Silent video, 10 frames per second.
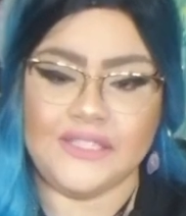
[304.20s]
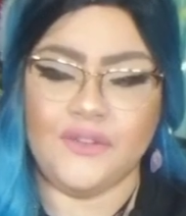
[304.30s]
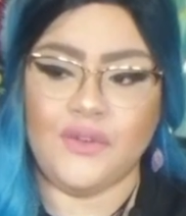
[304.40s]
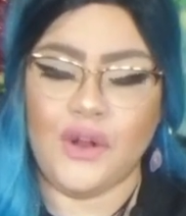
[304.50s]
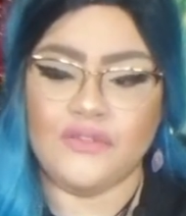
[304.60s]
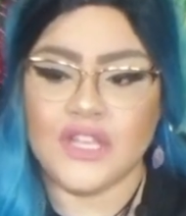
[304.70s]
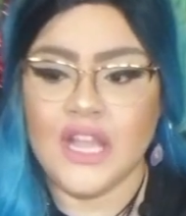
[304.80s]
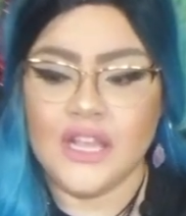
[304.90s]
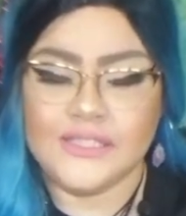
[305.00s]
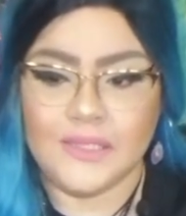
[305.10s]
involved,
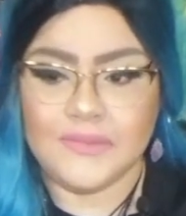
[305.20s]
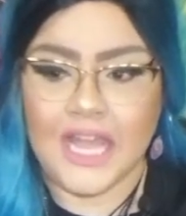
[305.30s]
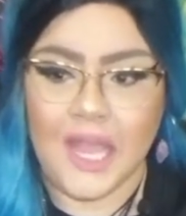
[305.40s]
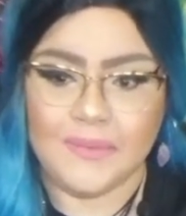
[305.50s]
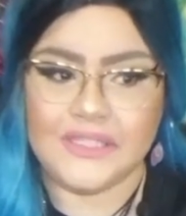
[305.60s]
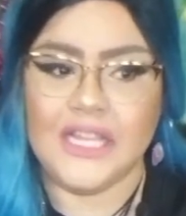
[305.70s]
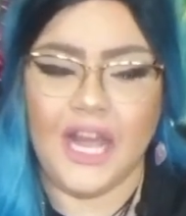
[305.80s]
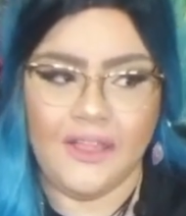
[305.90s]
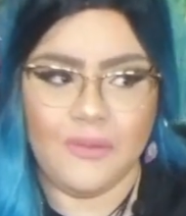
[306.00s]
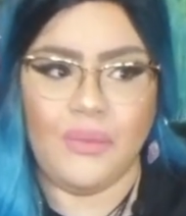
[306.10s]
sometimes the
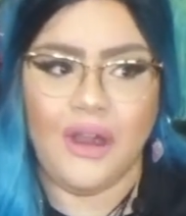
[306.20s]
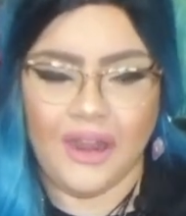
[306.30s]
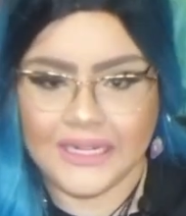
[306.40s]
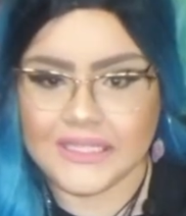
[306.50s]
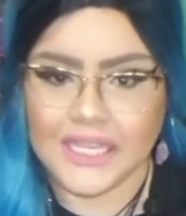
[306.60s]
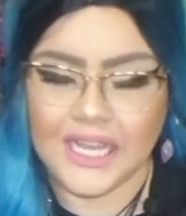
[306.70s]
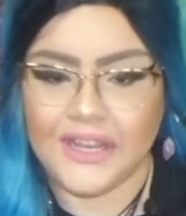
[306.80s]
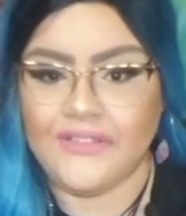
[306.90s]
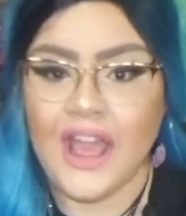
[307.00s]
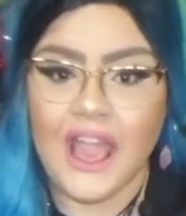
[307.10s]
other part
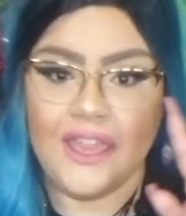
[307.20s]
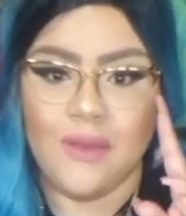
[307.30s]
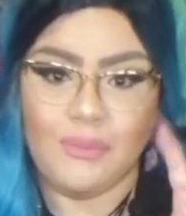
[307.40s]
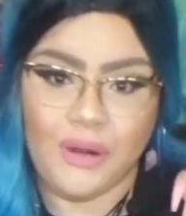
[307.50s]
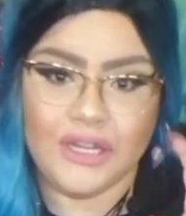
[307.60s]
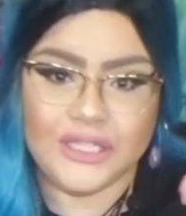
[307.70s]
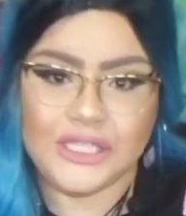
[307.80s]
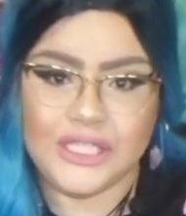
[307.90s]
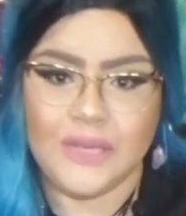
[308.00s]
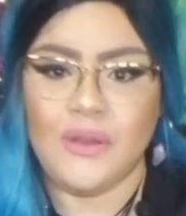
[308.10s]
of the
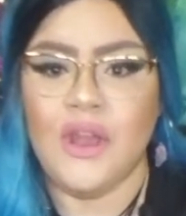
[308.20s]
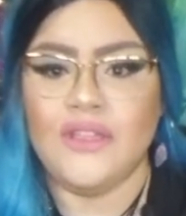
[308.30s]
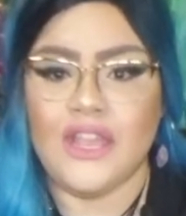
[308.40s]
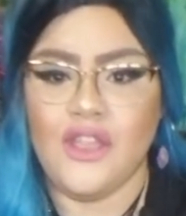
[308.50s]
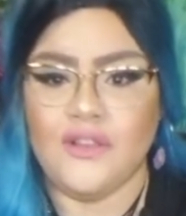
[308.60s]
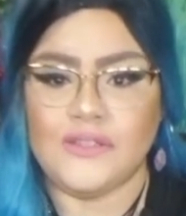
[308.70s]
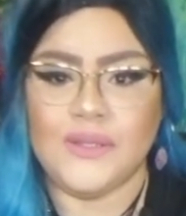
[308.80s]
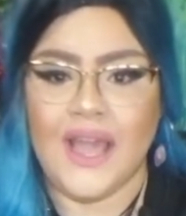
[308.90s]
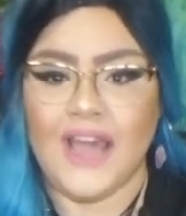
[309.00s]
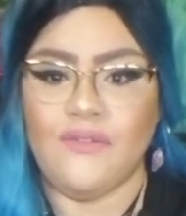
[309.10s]
partnership that you used to
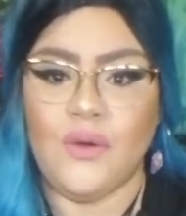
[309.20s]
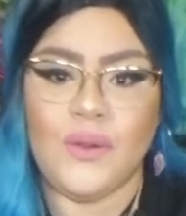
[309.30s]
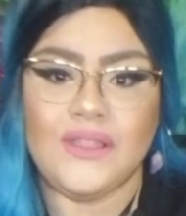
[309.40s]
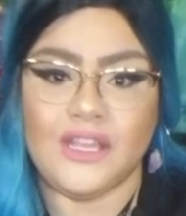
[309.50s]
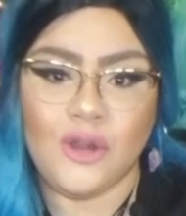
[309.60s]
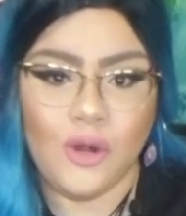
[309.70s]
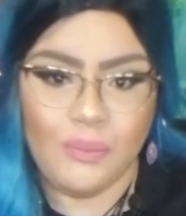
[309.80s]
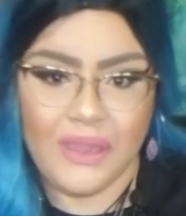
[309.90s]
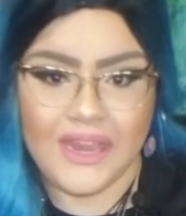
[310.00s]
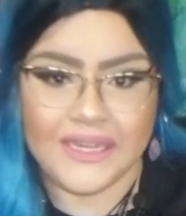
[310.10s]
have, or the
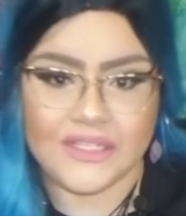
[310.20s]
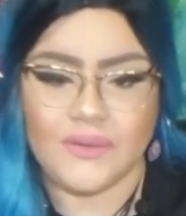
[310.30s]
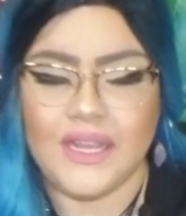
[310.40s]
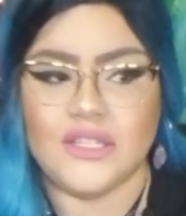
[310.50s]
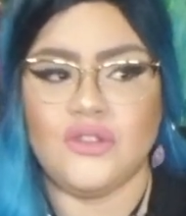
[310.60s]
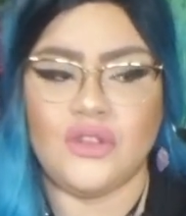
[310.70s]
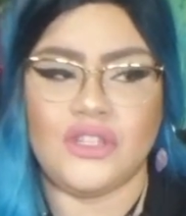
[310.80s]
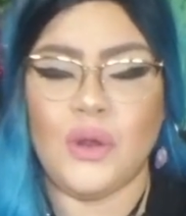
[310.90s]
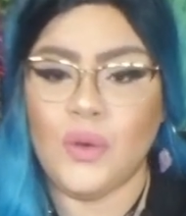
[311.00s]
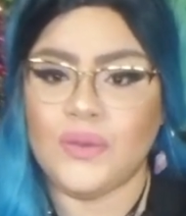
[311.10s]
co-parent, right,
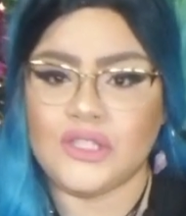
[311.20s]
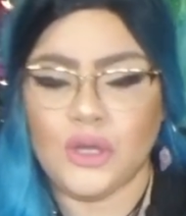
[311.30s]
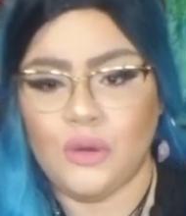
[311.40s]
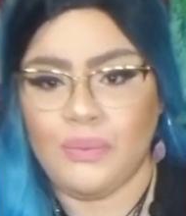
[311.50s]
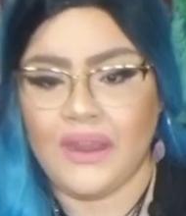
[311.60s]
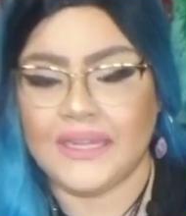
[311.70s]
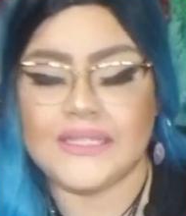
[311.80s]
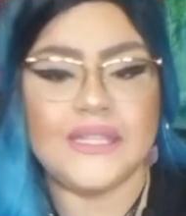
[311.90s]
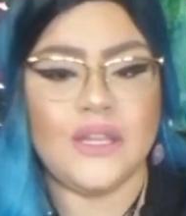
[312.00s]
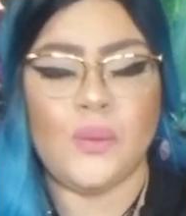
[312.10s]
doesn't always
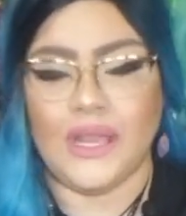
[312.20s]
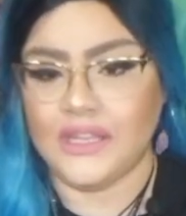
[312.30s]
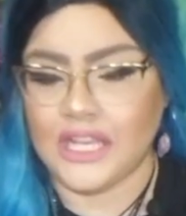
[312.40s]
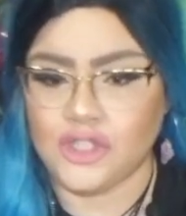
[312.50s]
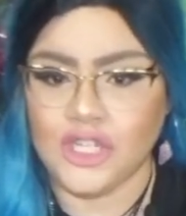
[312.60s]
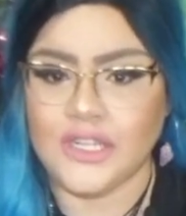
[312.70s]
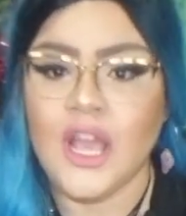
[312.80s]
co-parent the way they should.